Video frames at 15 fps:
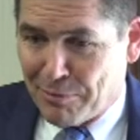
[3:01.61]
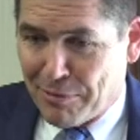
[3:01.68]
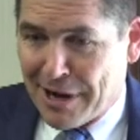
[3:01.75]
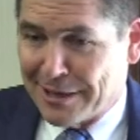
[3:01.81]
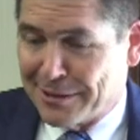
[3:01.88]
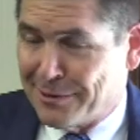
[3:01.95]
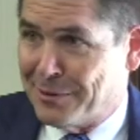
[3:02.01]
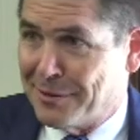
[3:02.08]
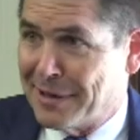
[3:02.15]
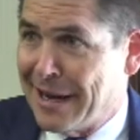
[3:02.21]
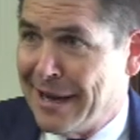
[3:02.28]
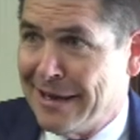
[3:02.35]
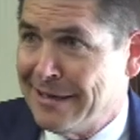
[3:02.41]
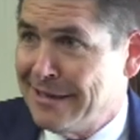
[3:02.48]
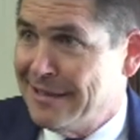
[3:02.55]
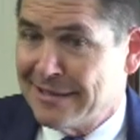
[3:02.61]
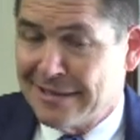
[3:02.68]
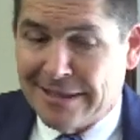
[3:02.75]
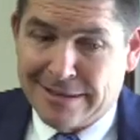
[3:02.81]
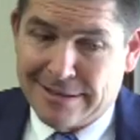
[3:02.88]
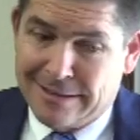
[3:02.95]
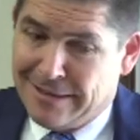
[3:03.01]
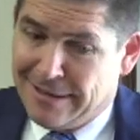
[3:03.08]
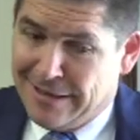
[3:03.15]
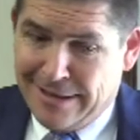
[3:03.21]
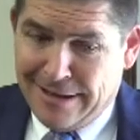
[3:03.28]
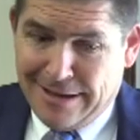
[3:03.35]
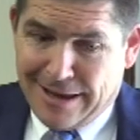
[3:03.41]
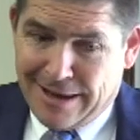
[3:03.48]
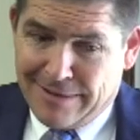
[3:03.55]
practical guy, and he said,
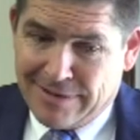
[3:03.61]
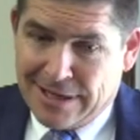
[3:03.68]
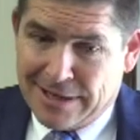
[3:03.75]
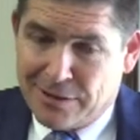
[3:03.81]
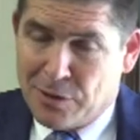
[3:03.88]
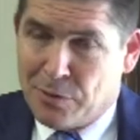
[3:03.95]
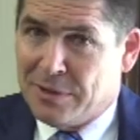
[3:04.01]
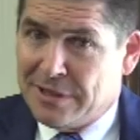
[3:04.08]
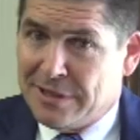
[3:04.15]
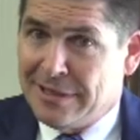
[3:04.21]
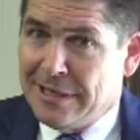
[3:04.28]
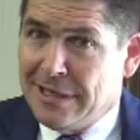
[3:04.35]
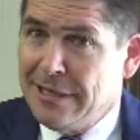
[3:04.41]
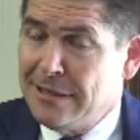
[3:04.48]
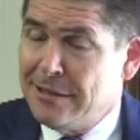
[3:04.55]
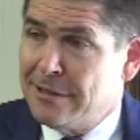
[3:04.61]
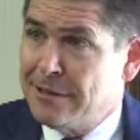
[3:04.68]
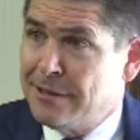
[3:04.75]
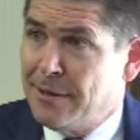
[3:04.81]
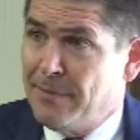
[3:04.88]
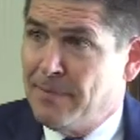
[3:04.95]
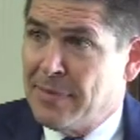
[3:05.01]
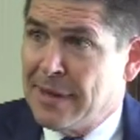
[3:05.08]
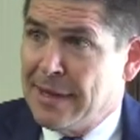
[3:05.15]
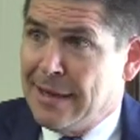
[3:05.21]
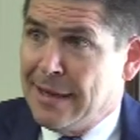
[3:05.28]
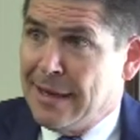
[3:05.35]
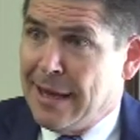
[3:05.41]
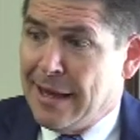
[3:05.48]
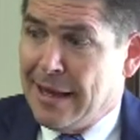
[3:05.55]
"I've got no one to teach,
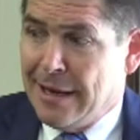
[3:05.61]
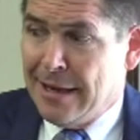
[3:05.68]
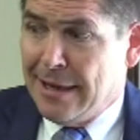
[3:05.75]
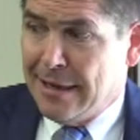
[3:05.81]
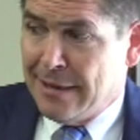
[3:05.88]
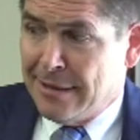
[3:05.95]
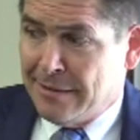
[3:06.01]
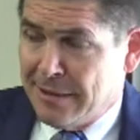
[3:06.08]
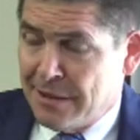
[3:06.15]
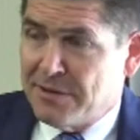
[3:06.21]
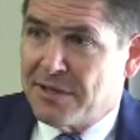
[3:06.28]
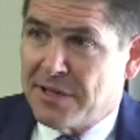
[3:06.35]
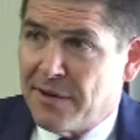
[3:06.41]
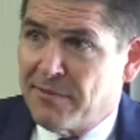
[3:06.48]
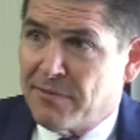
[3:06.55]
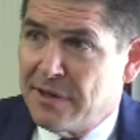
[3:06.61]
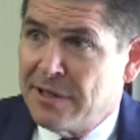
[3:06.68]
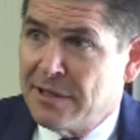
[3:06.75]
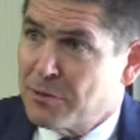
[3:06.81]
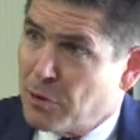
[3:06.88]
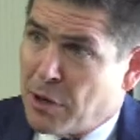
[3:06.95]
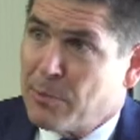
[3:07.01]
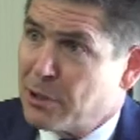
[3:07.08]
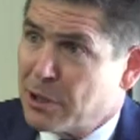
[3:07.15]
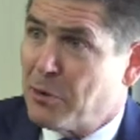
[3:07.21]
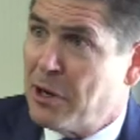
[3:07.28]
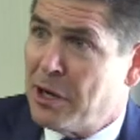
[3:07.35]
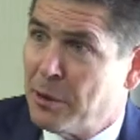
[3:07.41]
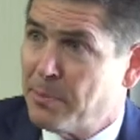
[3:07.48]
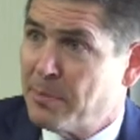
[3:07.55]
and they're suffering, so I'm going to
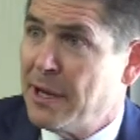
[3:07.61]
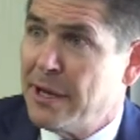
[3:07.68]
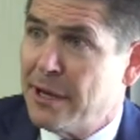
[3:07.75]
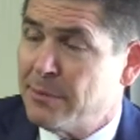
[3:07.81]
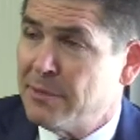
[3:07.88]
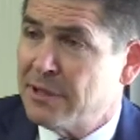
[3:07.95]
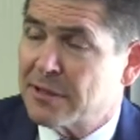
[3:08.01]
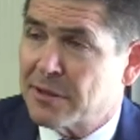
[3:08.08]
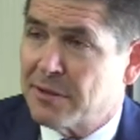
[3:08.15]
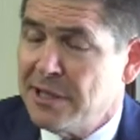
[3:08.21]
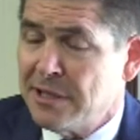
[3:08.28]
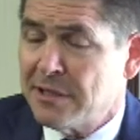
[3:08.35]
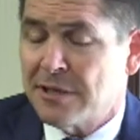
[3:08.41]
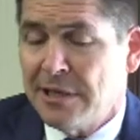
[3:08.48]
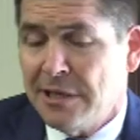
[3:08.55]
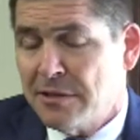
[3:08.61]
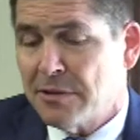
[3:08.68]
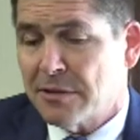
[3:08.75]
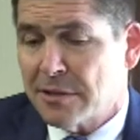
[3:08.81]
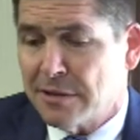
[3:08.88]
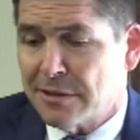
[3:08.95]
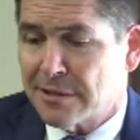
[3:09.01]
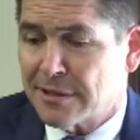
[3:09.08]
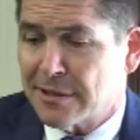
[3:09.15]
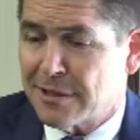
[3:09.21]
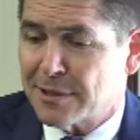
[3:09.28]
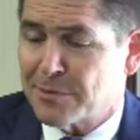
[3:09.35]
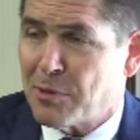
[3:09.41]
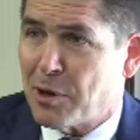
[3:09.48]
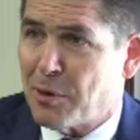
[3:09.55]
go help them." And so he he took his uh,
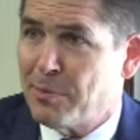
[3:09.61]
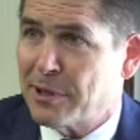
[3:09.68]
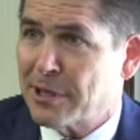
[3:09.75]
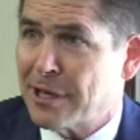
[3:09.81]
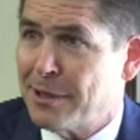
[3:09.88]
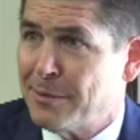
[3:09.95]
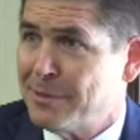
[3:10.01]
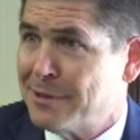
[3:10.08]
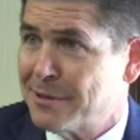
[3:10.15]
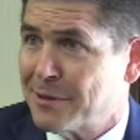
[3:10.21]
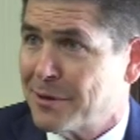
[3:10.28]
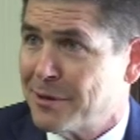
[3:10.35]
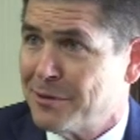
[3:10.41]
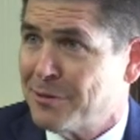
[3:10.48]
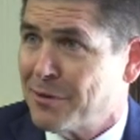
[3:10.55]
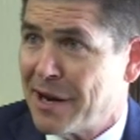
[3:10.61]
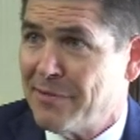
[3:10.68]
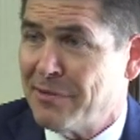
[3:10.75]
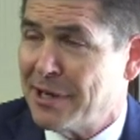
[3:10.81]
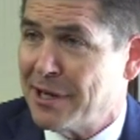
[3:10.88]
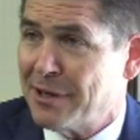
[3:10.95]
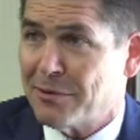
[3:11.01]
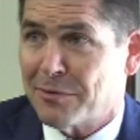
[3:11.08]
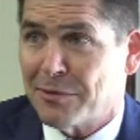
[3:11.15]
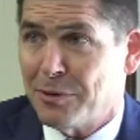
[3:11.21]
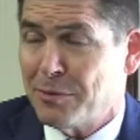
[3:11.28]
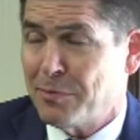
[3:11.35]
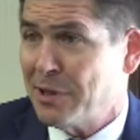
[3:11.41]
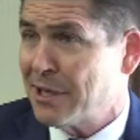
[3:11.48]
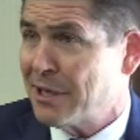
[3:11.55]
small pickup and started driving down the
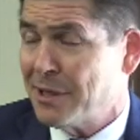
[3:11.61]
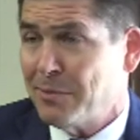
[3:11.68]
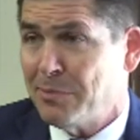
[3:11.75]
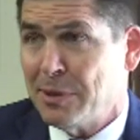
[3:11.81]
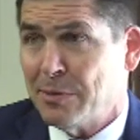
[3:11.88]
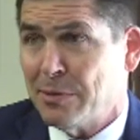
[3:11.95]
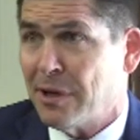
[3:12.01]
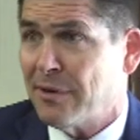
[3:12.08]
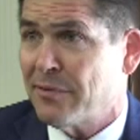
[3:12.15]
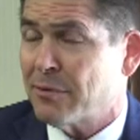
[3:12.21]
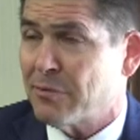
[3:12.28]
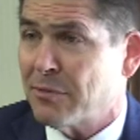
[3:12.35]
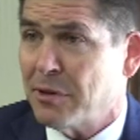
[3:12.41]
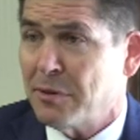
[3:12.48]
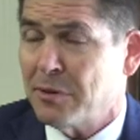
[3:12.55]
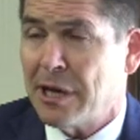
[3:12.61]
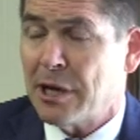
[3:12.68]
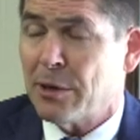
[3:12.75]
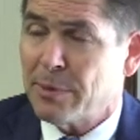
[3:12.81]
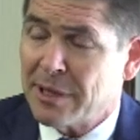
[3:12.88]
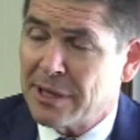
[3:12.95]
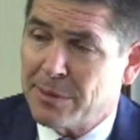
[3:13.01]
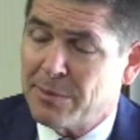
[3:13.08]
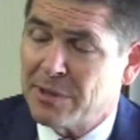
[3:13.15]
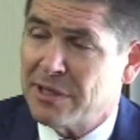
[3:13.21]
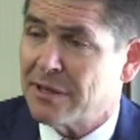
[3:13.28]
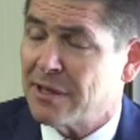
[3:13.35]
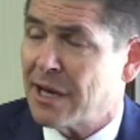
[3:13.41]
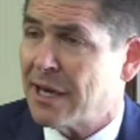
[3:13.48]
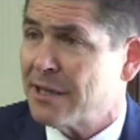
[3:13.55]
road, picking up people off the road, helping them
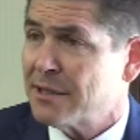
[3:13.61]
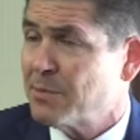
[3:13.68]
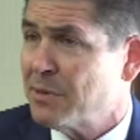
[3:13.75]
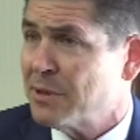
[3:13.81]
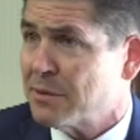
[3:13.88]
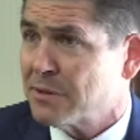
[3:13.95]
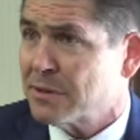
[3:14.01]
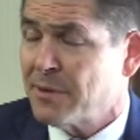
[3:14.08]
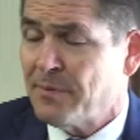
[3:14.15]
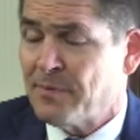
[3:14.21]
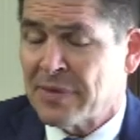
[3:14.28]
into the hospitals,